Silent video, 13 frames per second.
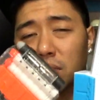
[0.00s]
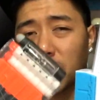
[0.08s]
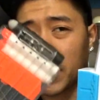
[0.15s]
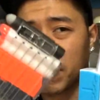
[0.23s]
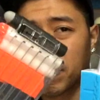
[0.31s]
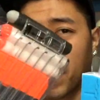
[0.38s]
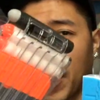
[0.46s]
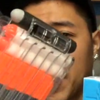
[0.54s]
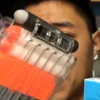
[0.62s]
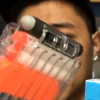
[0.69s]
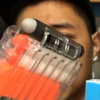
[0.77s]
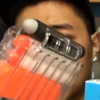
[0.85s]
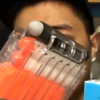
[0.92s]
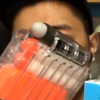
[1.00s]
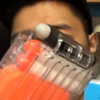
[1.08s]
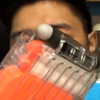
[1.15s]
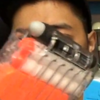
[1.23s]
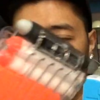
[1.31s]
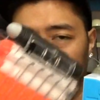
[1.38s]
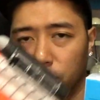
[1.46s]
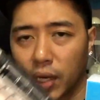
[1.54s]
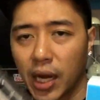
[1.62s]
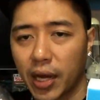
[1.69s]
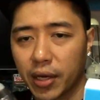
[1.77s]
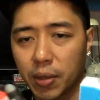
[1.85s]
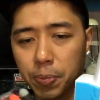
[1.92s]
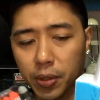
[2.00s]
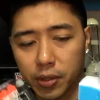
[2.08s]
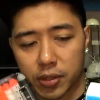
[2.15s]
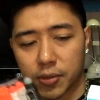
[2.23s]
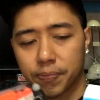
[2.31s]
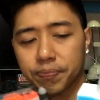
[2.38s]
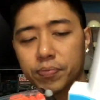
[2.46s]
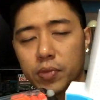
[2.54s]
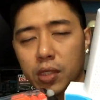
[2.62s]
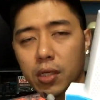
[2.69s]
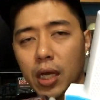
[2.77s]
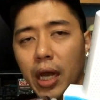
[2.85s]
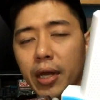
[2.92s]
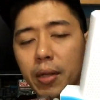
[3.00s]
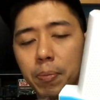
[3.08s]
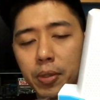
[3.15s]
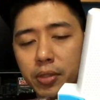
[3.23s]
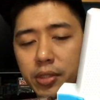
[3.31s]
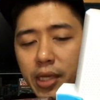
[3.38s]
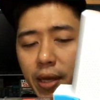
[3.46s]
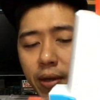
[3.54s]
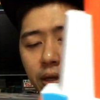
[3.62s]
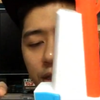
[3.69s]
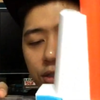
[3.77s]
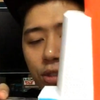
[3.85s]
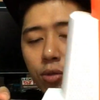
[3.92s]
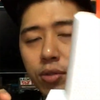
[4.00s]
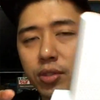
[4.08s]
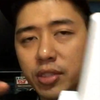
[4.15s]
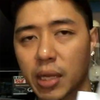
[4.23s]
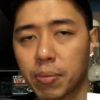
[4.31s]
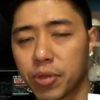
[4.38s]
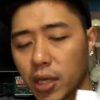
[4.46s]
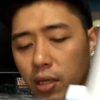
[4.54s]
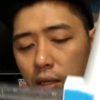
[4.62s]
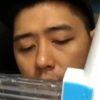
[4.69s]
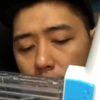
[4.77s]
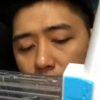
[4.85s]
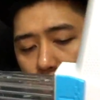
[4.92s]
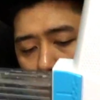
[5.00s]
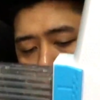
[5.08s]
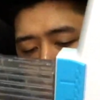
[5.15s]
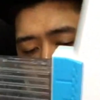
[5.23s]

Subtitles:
like vinyl tips. Yeah, so the hard nipples, yeah. So same thing, make sure